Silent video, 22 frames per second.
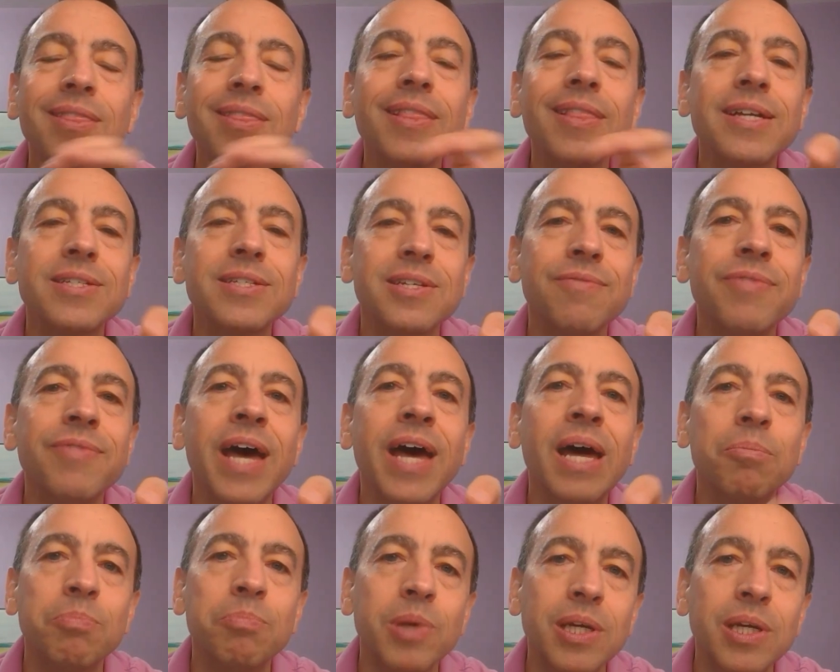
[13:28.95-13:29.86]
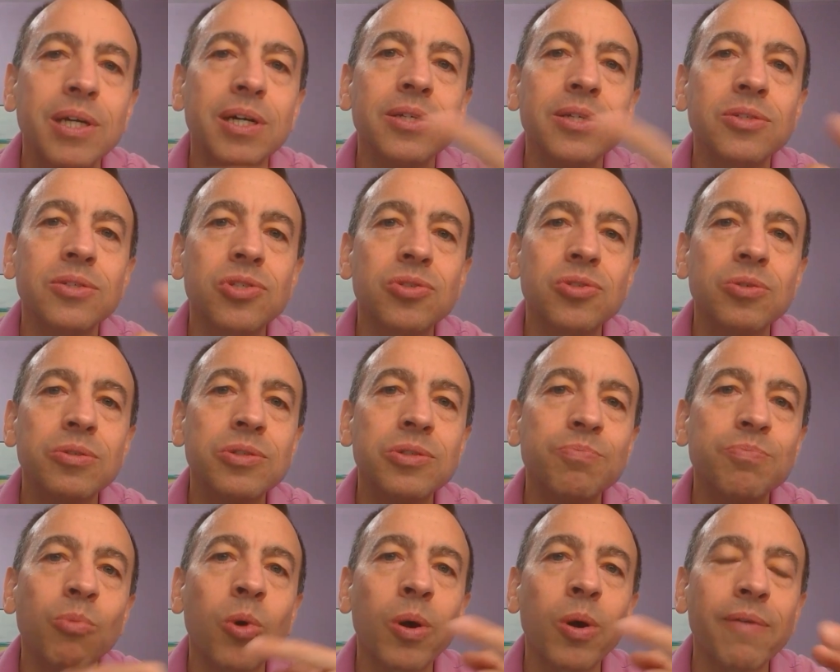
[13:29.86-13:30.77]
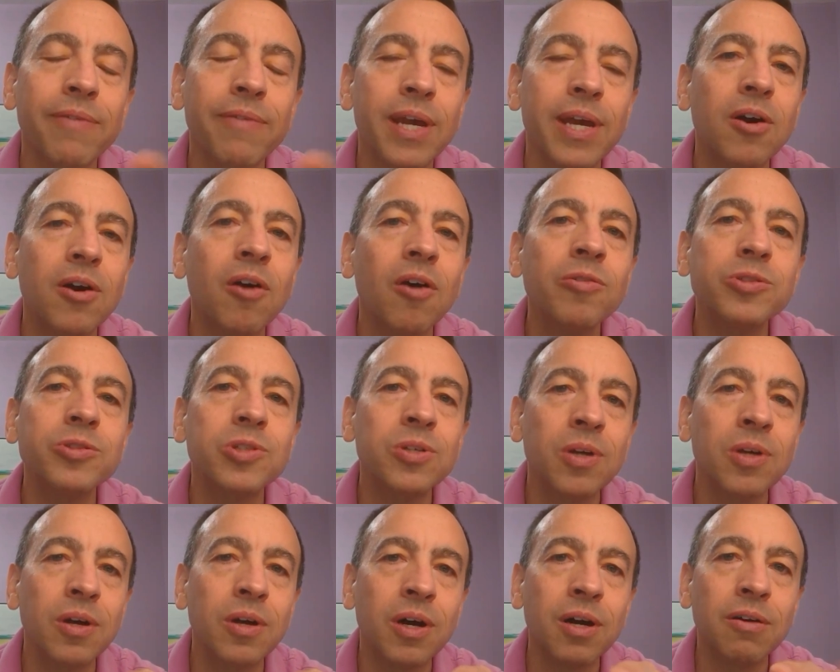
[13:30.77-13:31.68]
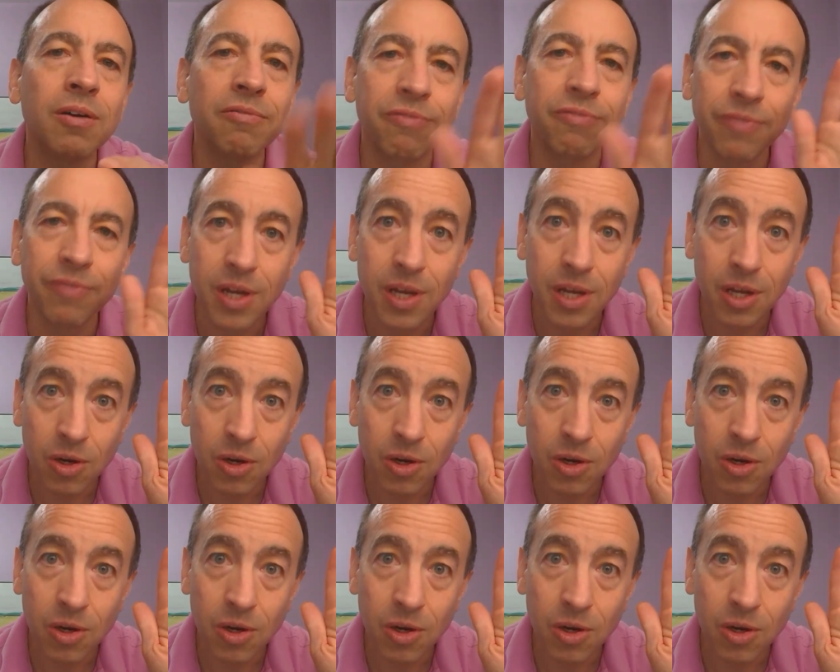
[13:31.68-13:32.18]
less of that because there's more of a culture of